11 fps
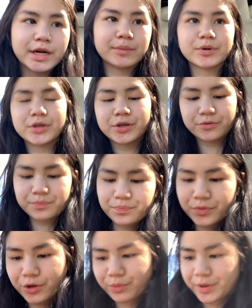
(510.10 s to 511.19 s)
can I put you?
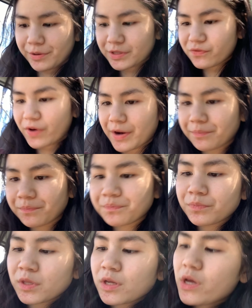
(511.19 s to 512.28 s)
Nowhere, it's fine.
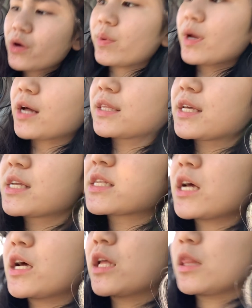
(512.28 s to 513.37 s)
We got these
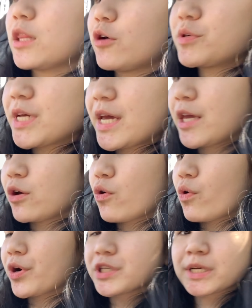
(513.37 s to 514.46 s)
elote
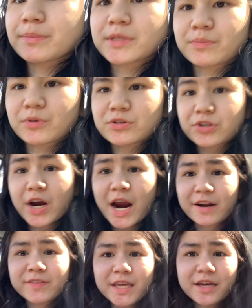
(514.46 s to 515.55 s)
corn chip dippers. They're
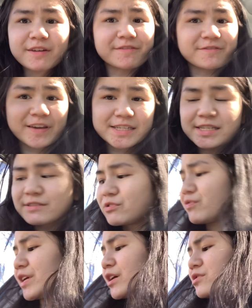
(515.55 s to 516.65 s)
kind of like festive
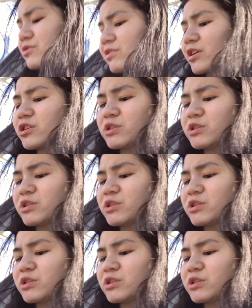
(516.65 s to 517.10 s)
Doritos, they're a little